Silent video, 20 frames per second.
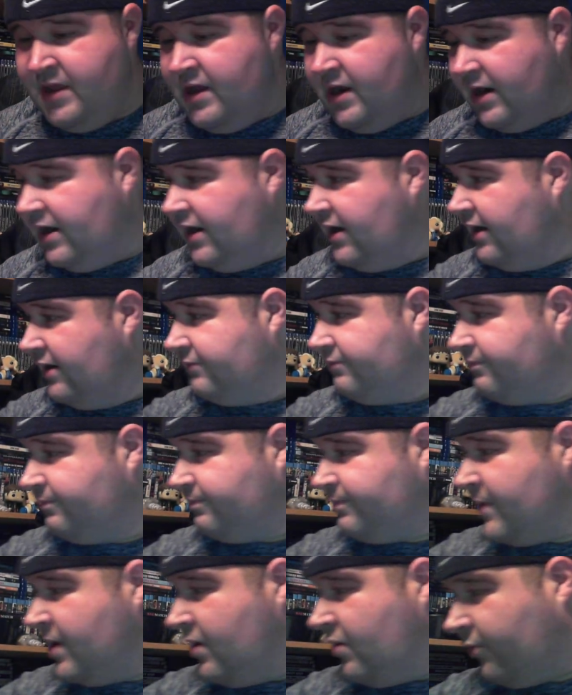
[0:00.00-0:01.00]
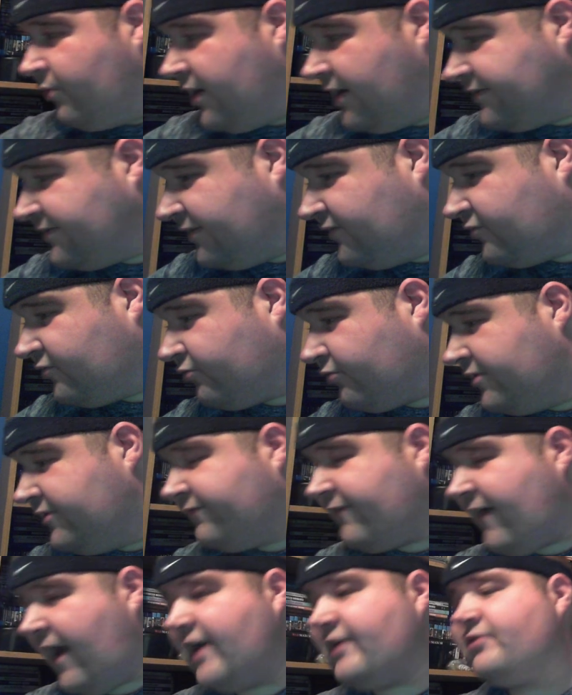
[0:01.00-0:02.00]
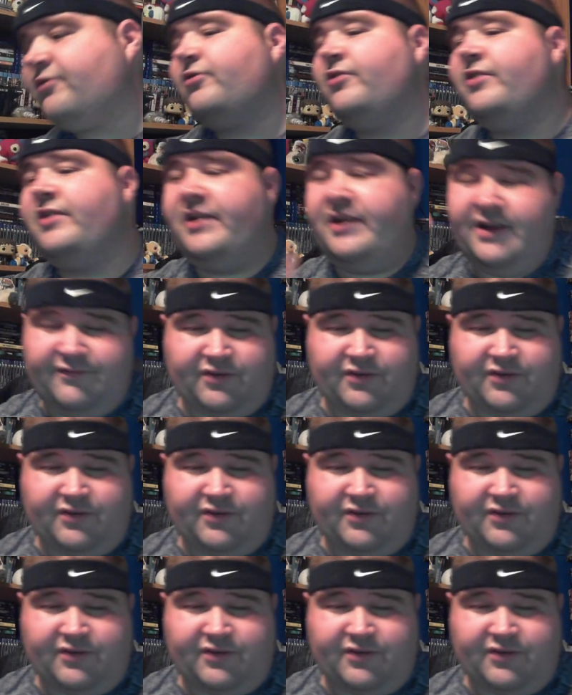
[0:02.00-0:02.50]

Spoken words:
when I see Scream Factory,